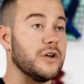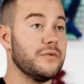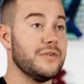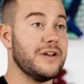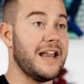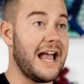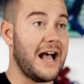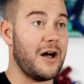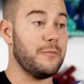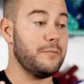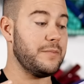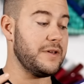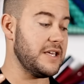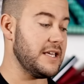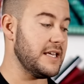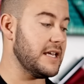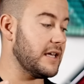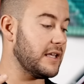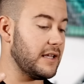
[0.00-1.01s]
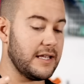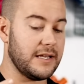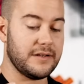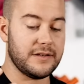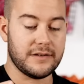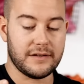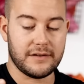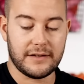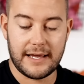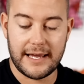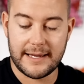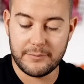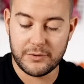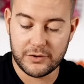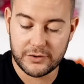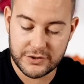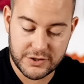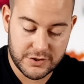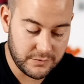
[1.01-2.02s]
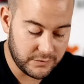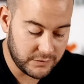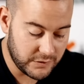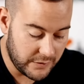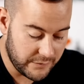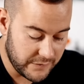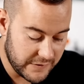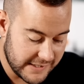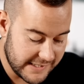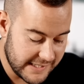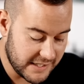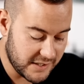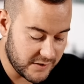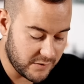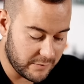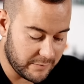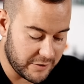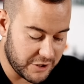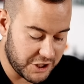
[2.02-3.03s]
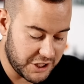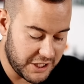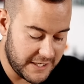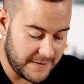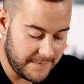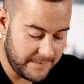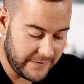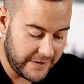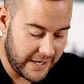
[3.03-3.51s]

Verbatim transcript: gonna now be in, able to load this into our machine.